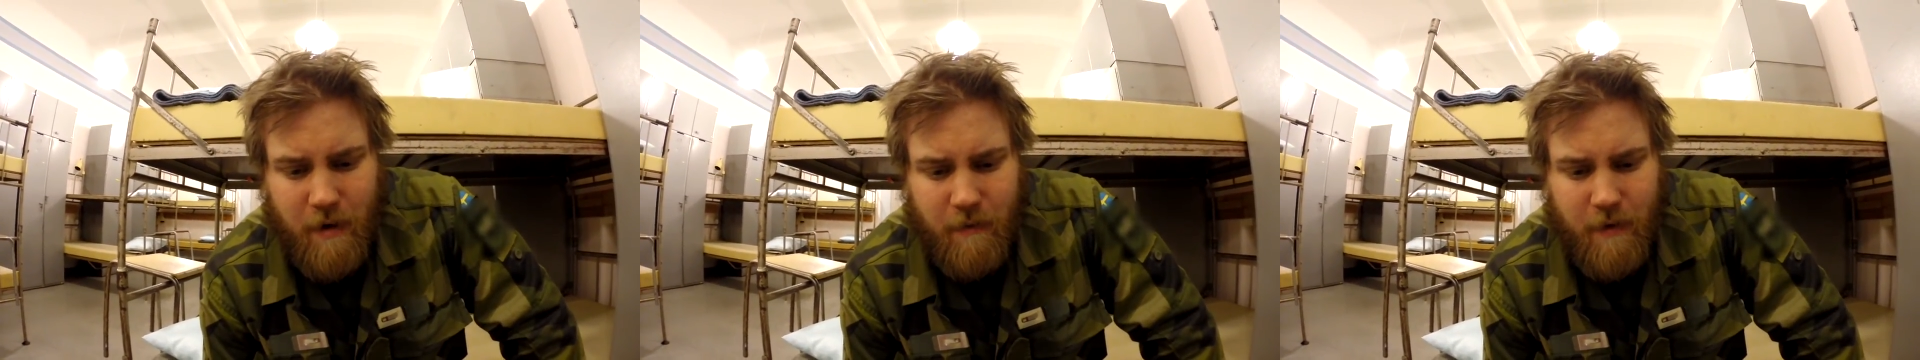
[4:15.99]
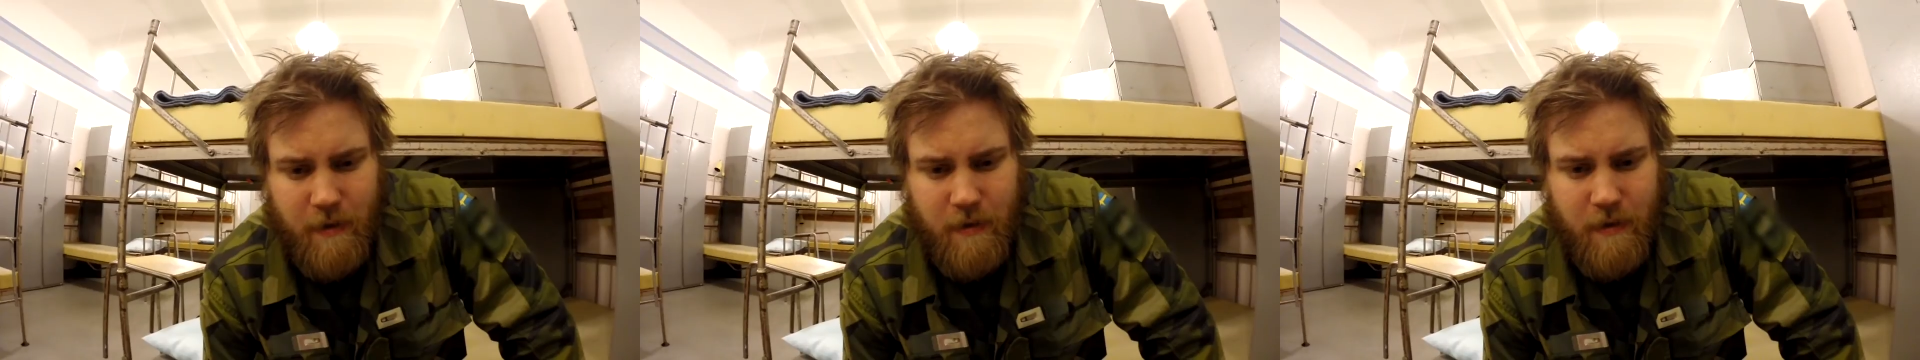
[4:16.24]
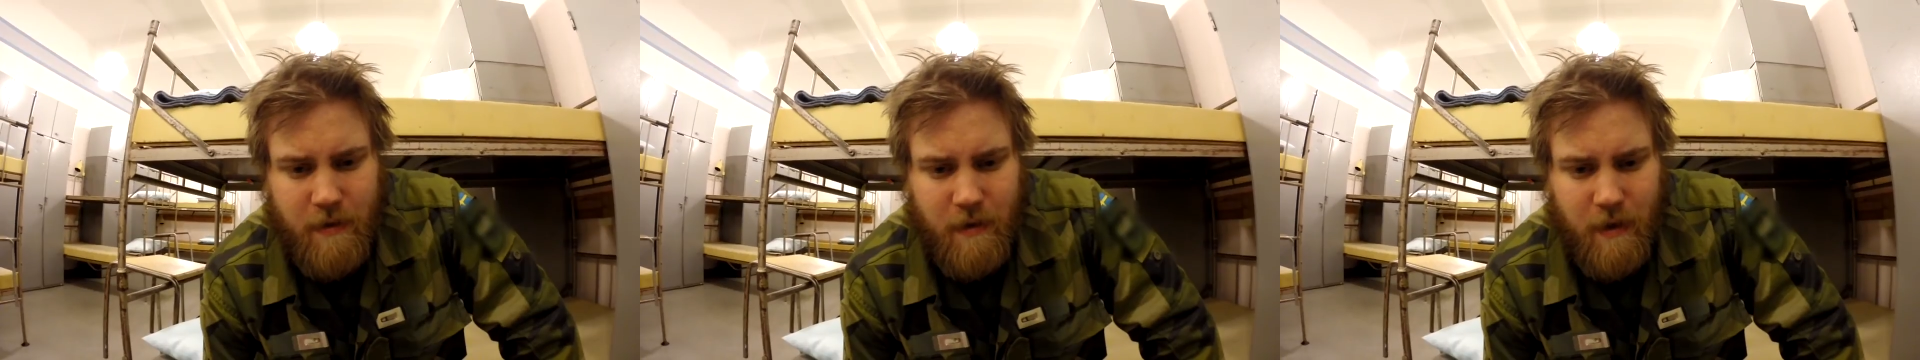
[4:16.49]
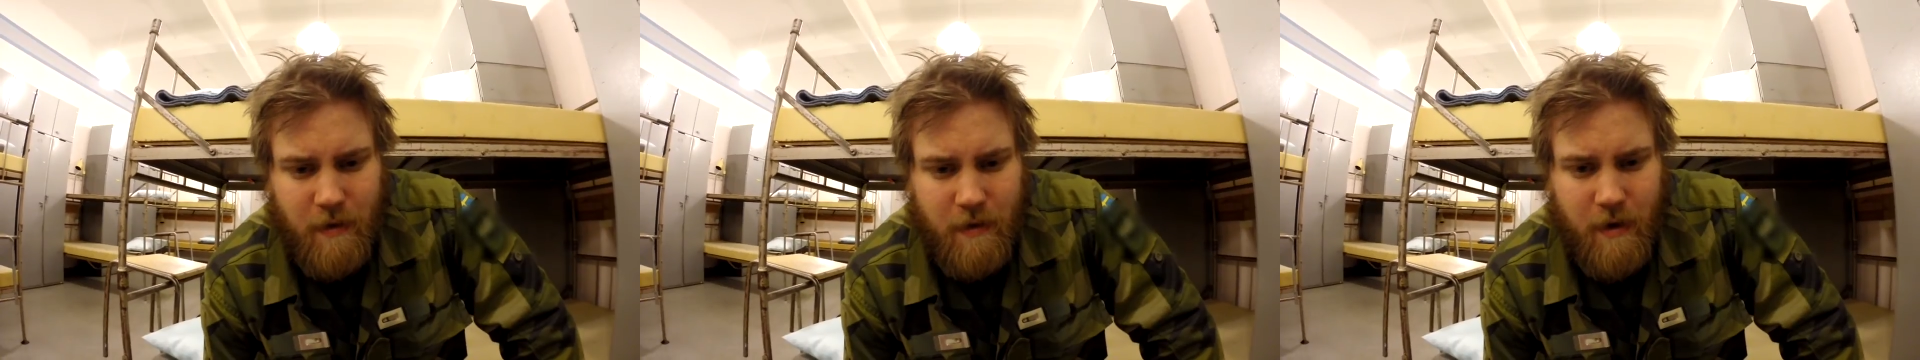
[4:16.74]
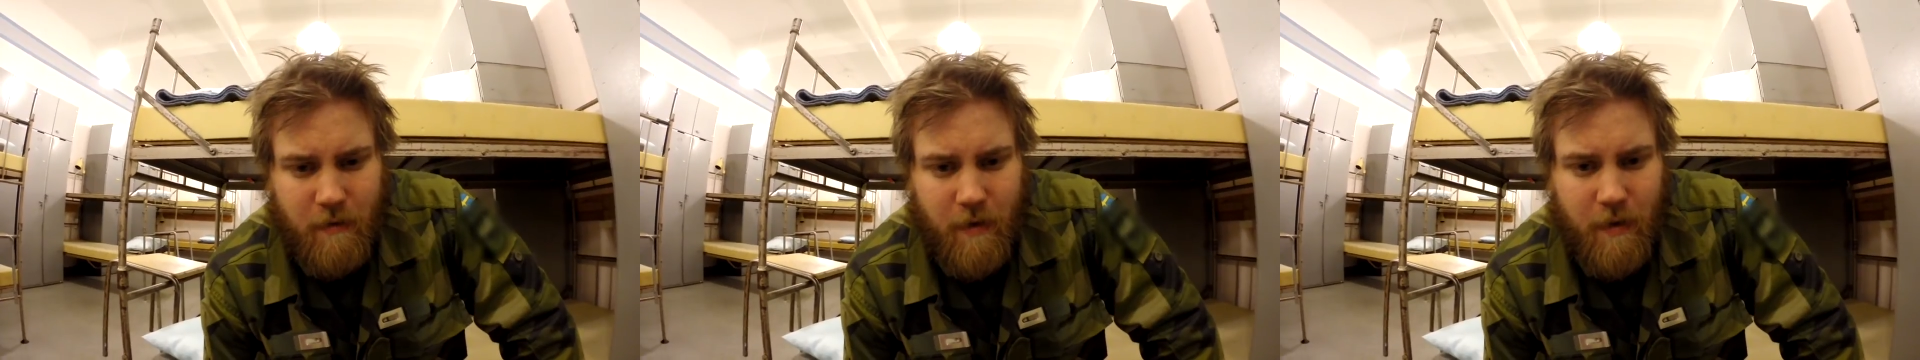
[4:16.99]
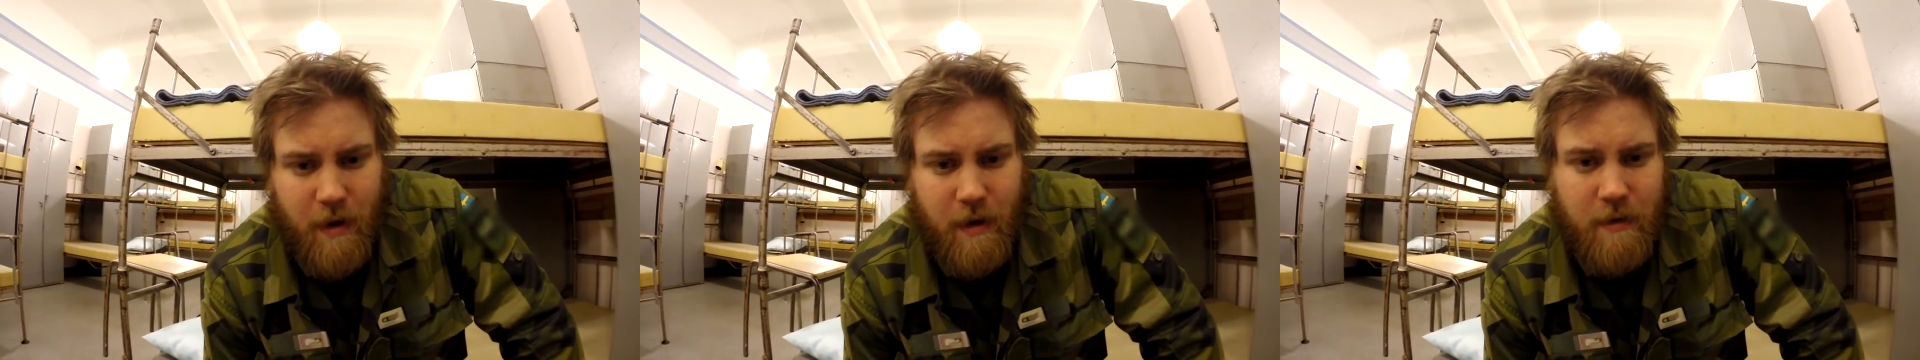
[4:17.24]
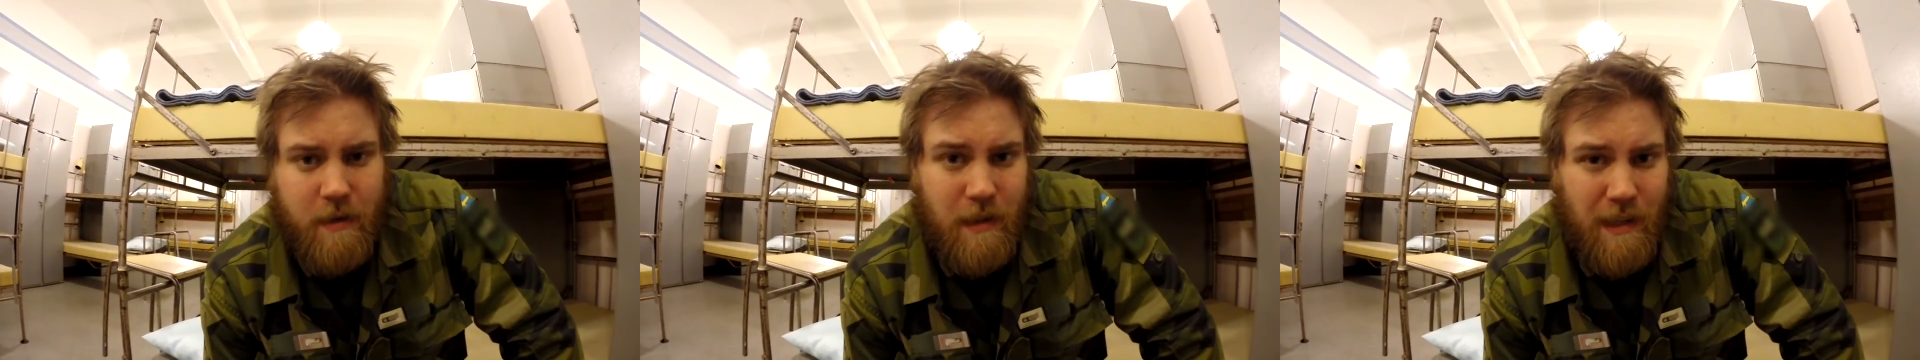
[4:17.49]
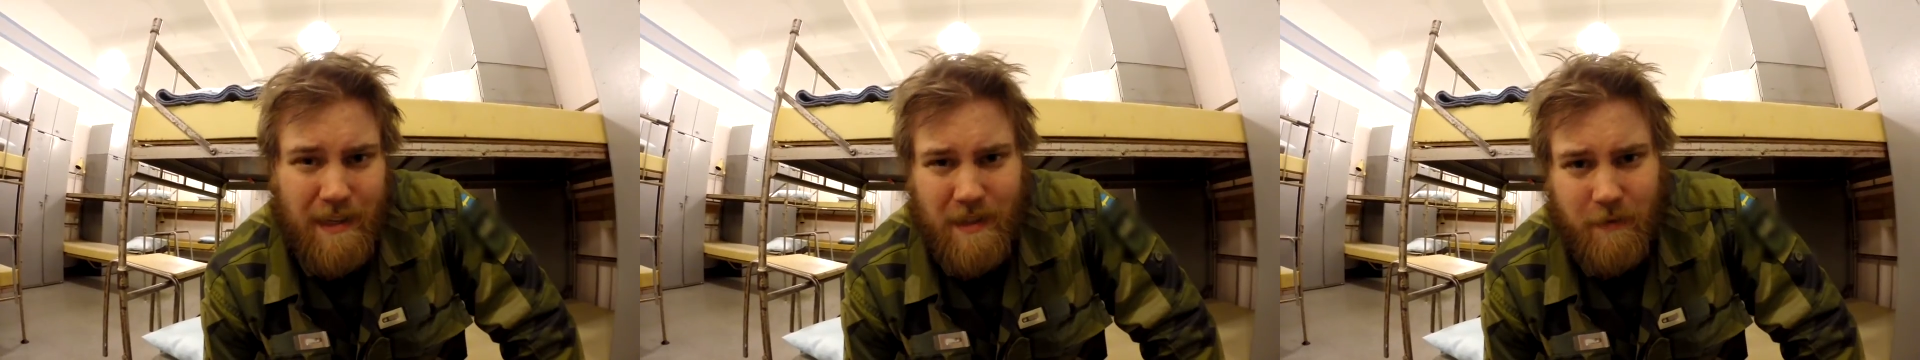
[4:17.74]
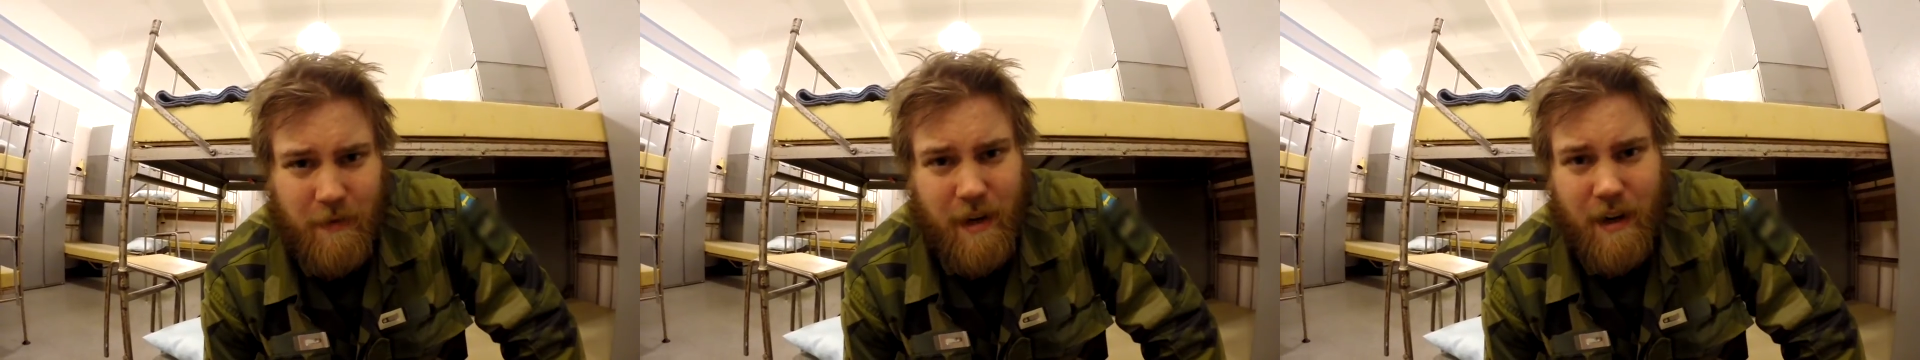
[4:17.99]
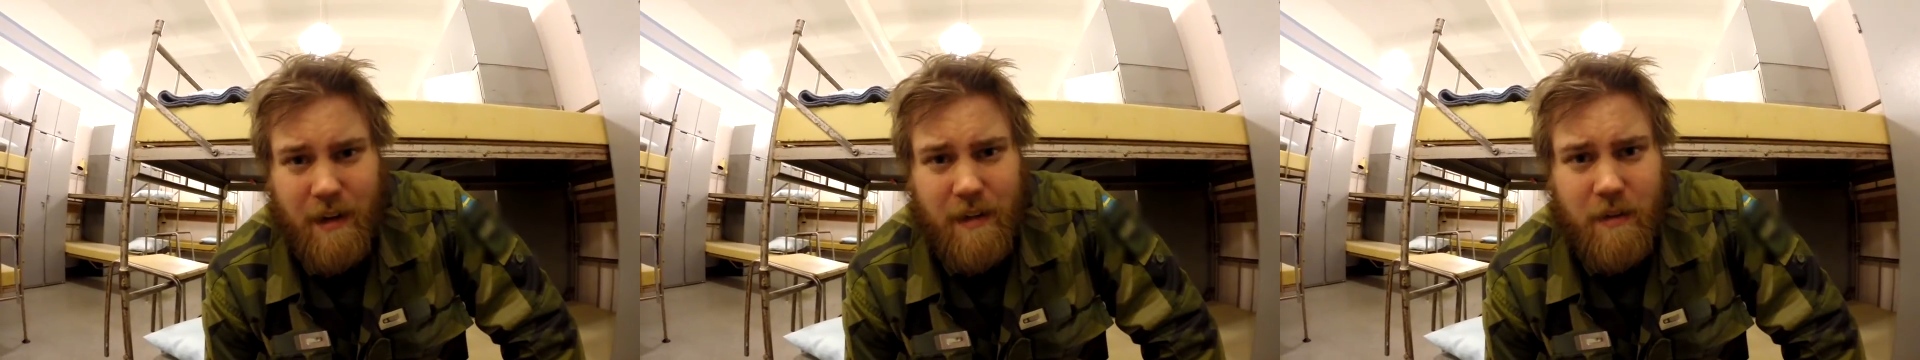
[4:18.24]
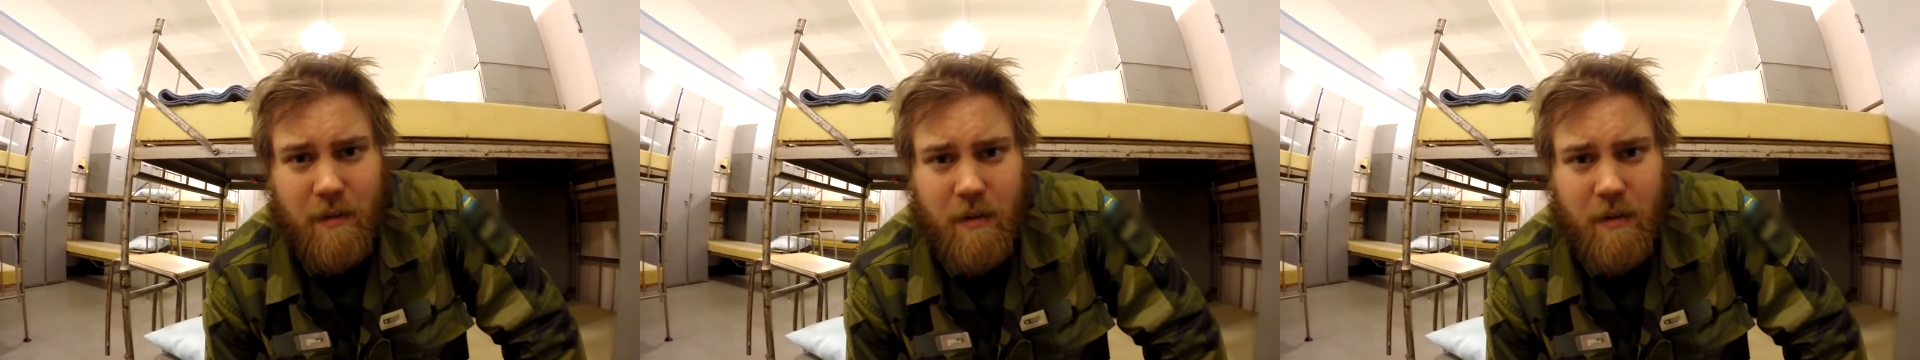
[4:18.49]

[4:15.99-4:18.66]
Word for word: if it's not everything is classified